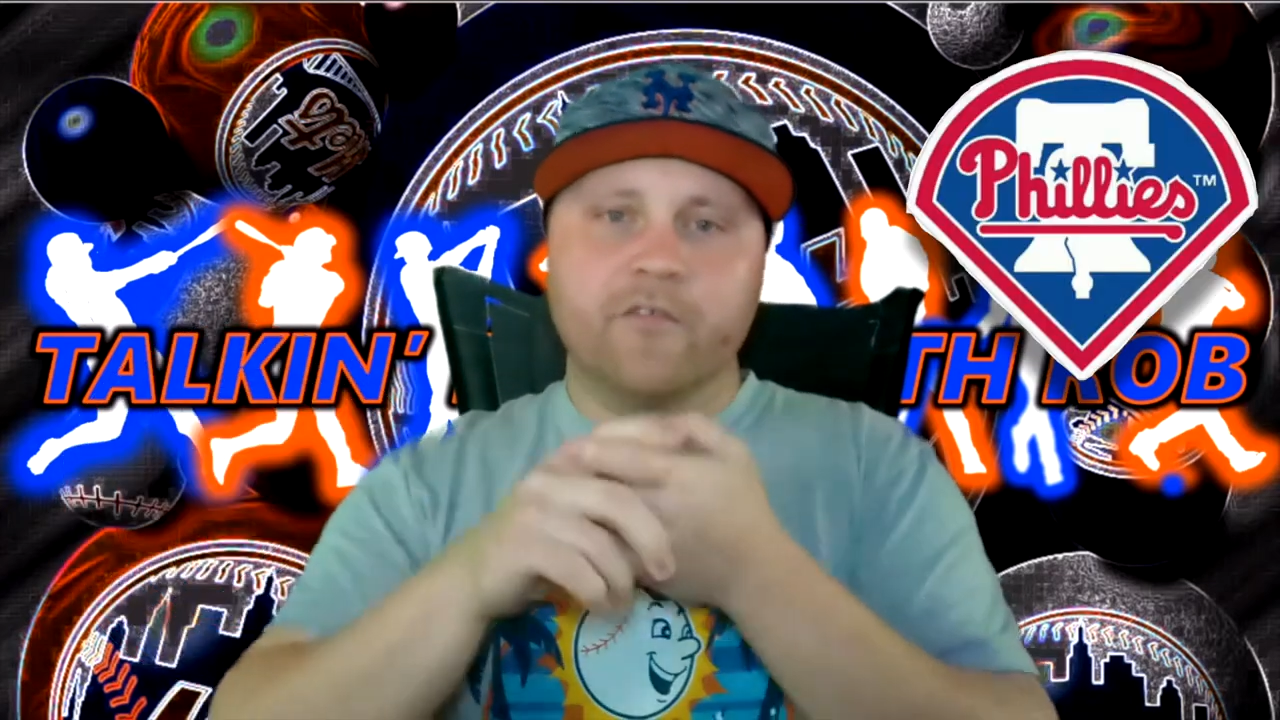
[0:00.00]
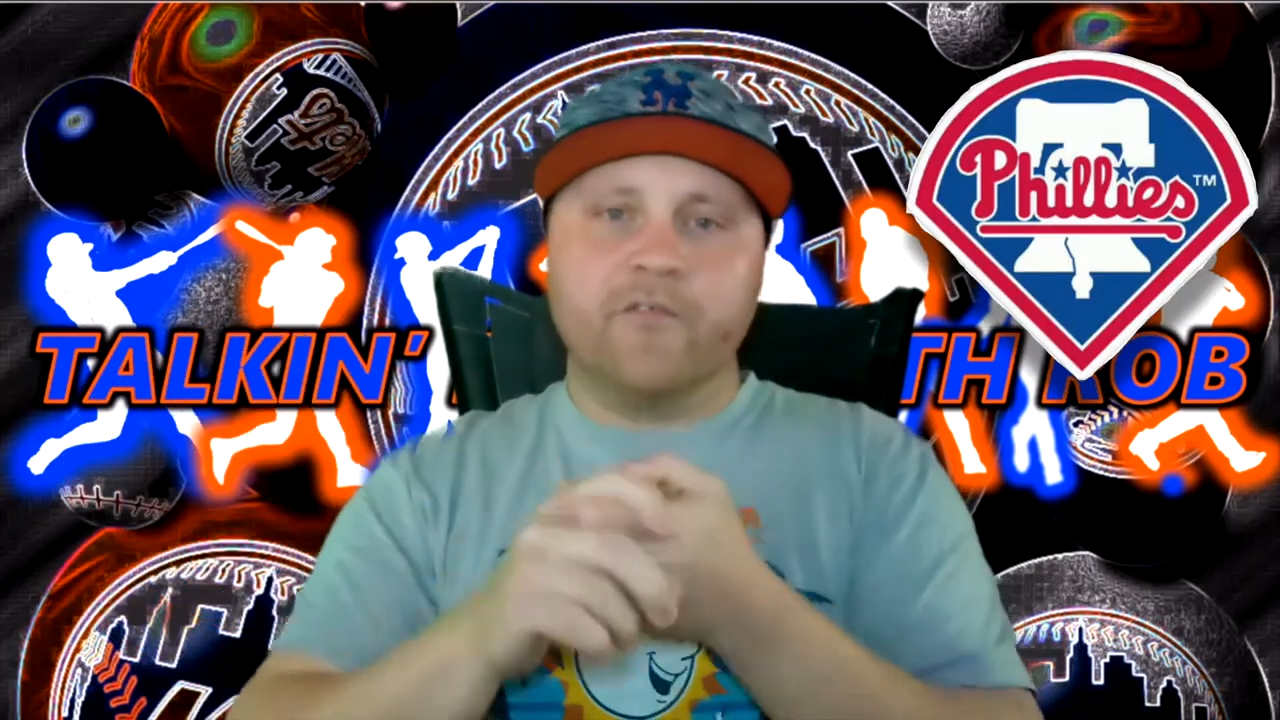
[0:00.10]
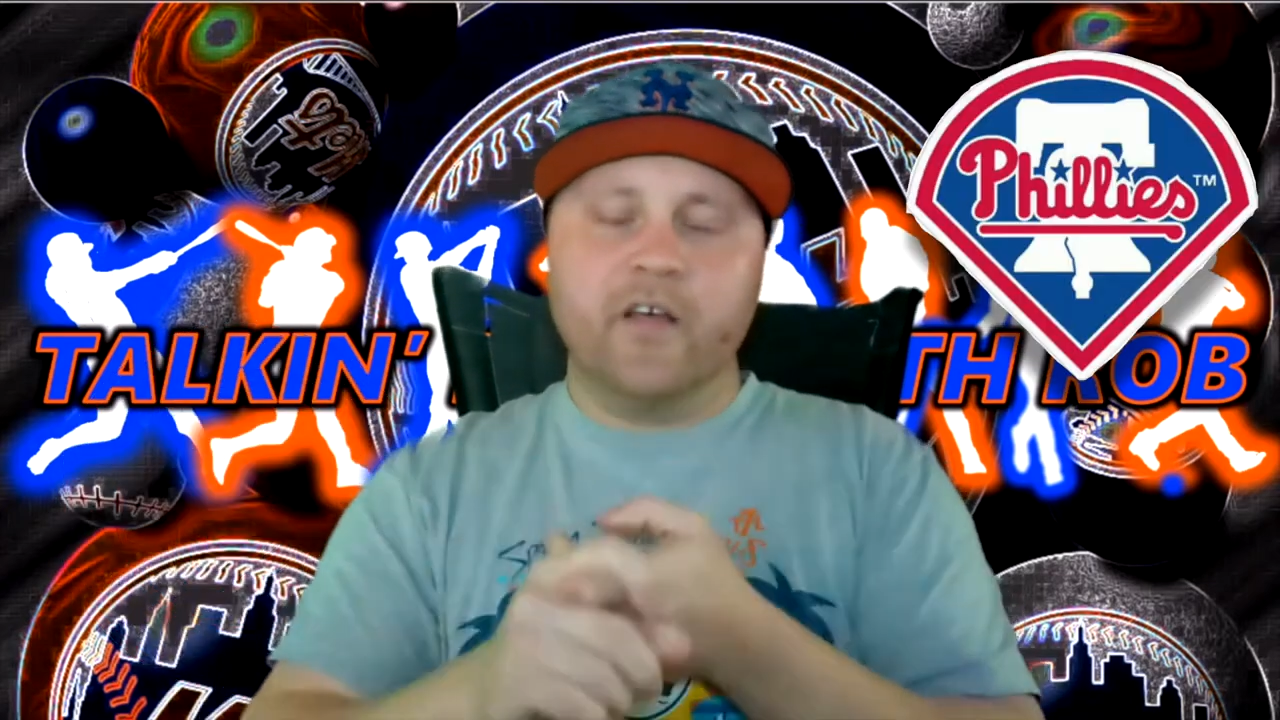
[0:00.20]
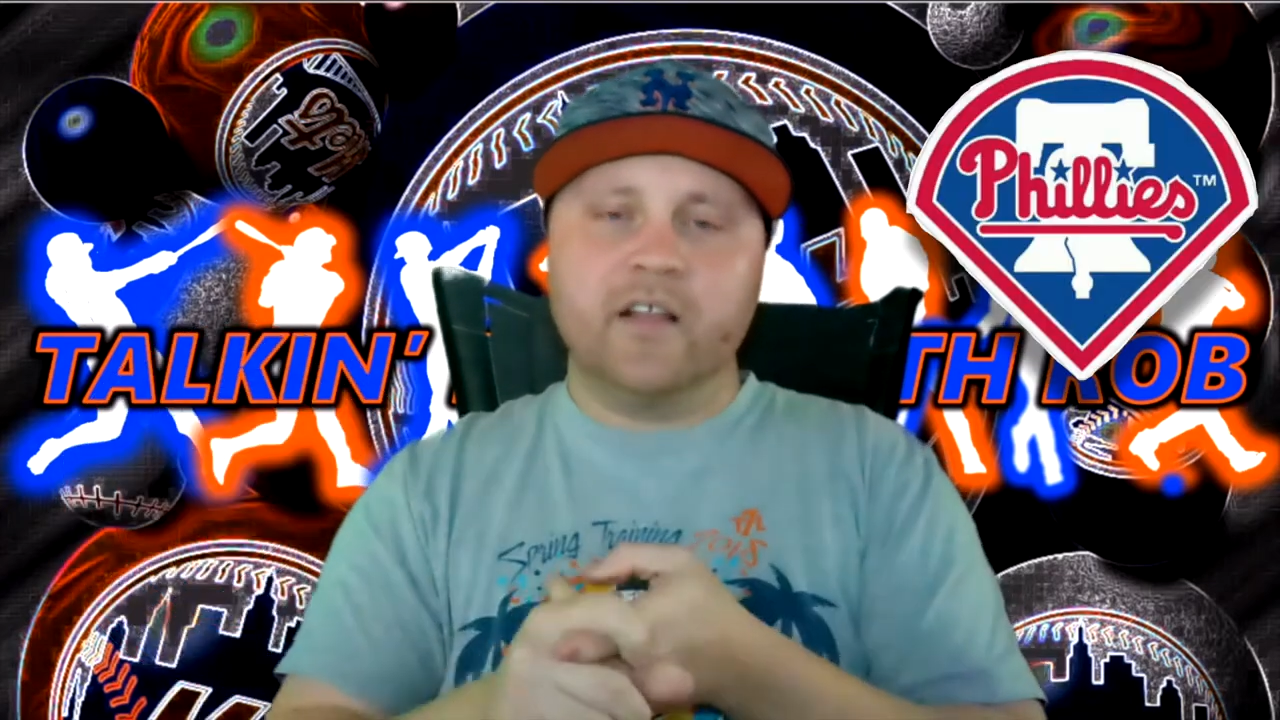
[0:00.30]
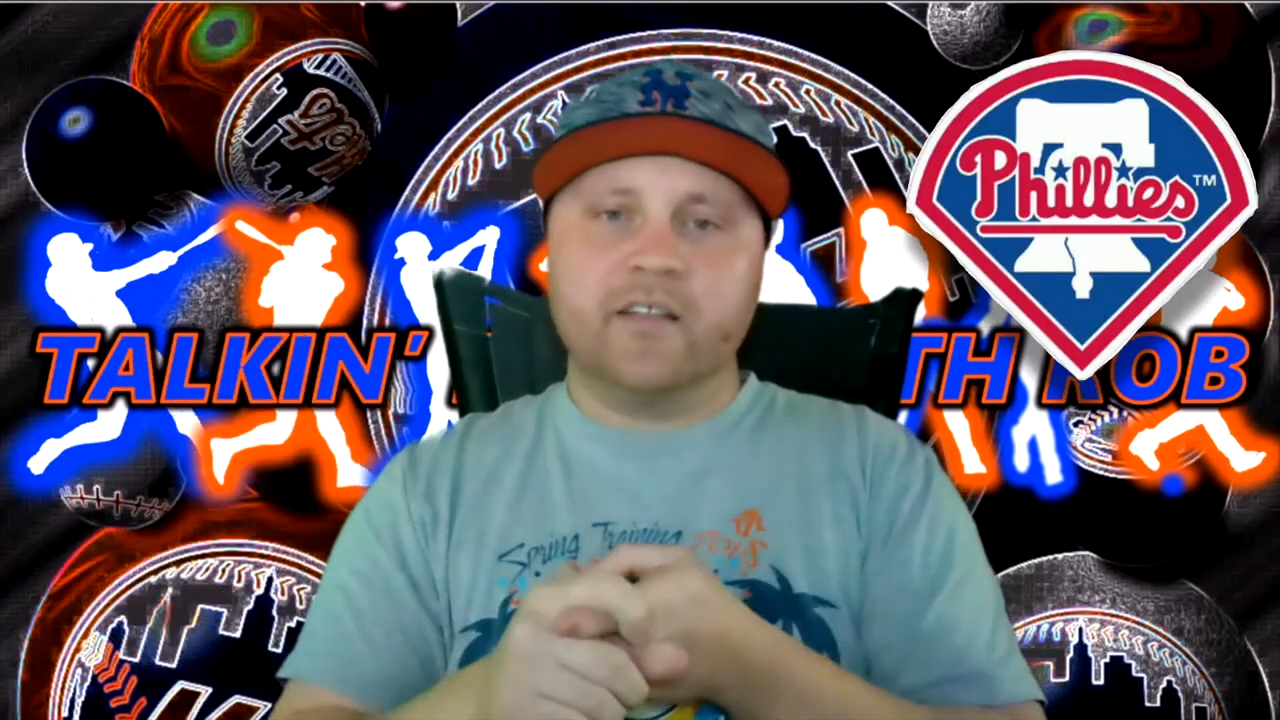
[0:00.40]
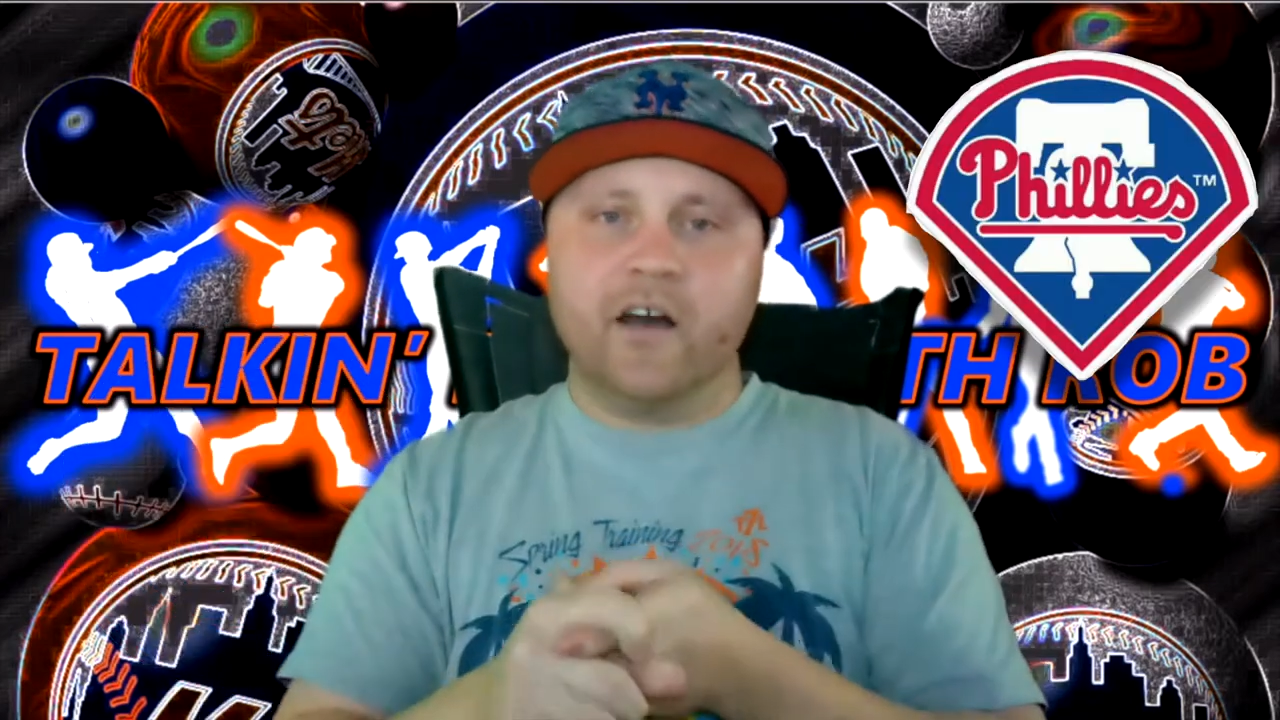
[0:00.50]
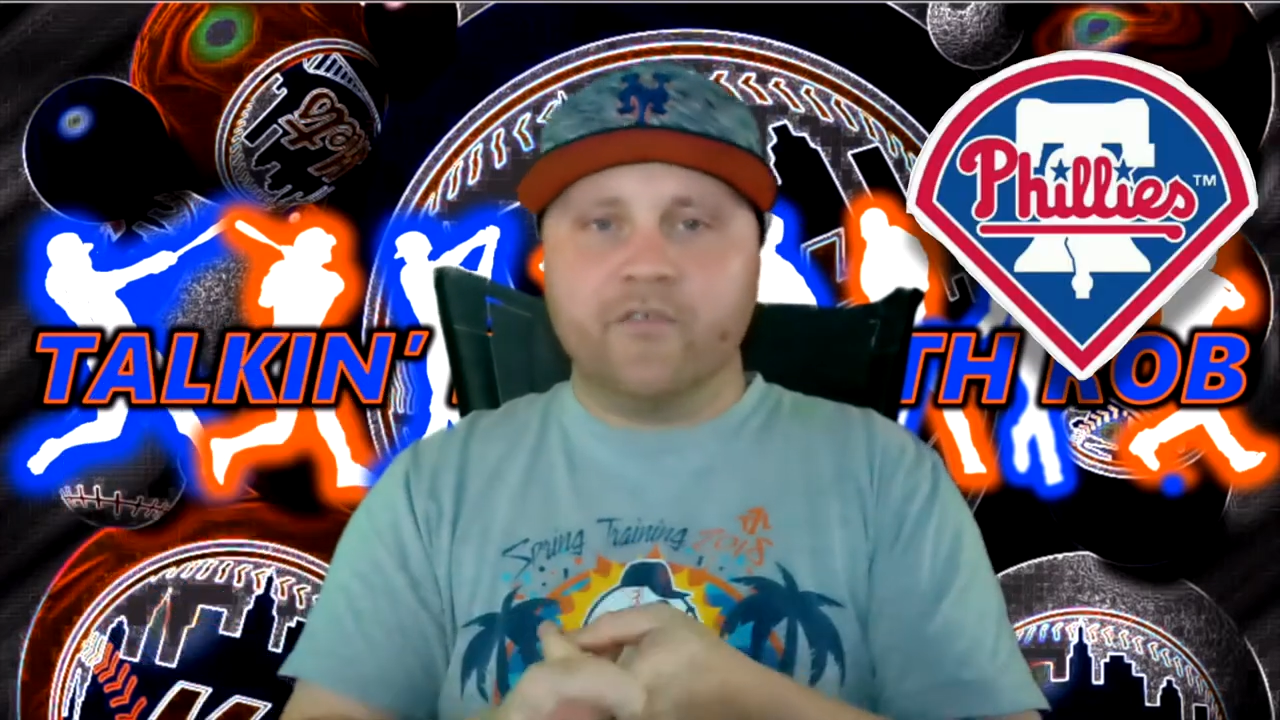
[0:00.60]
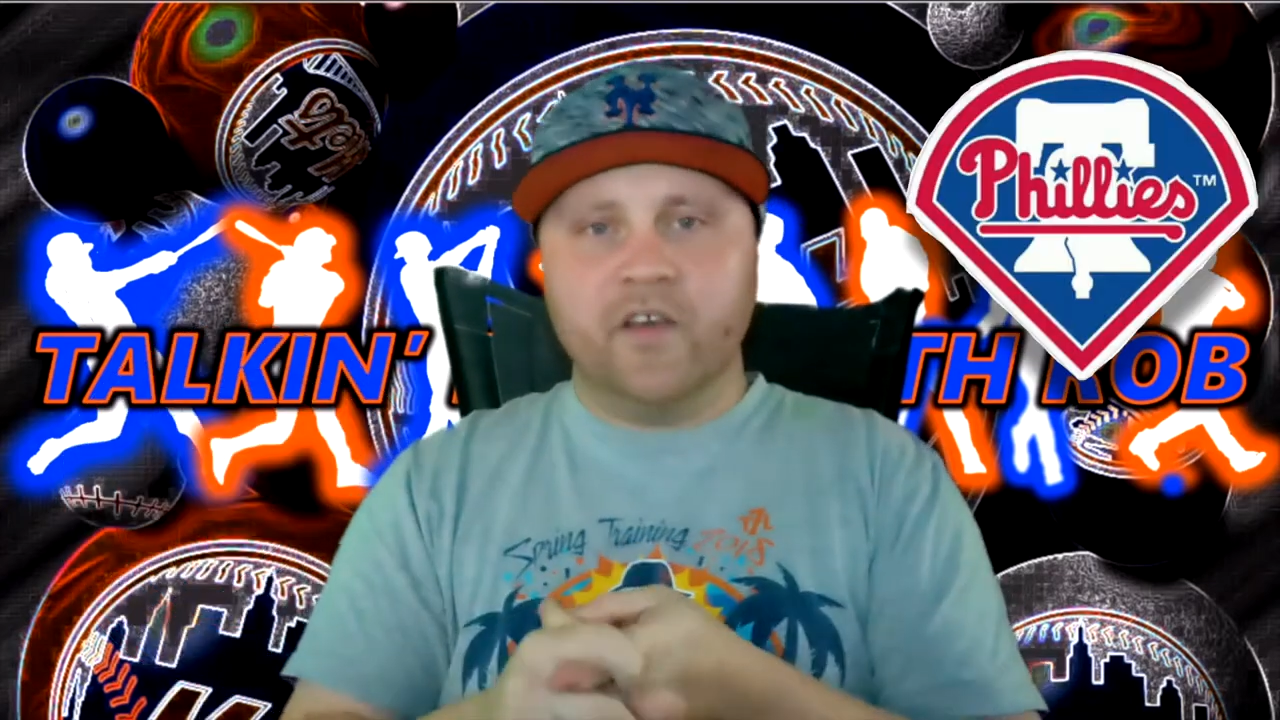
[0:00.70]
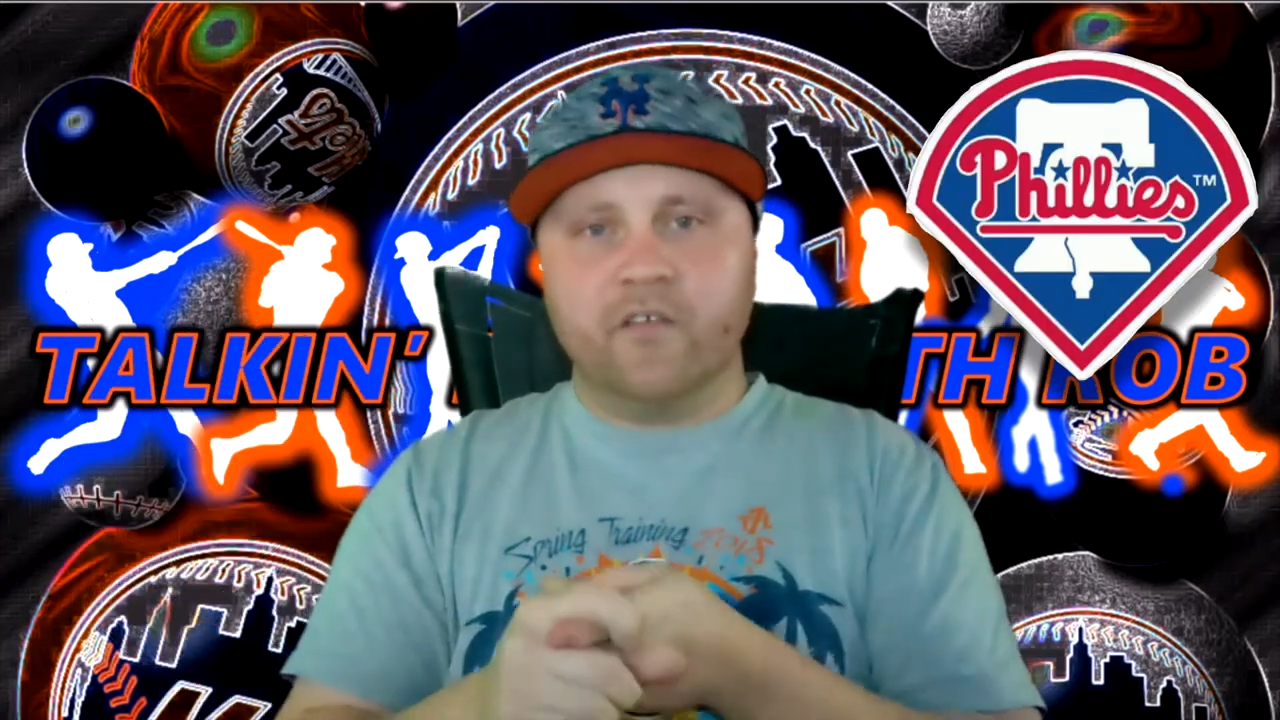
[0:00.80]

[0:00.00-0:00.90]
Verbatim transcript: Philadelphia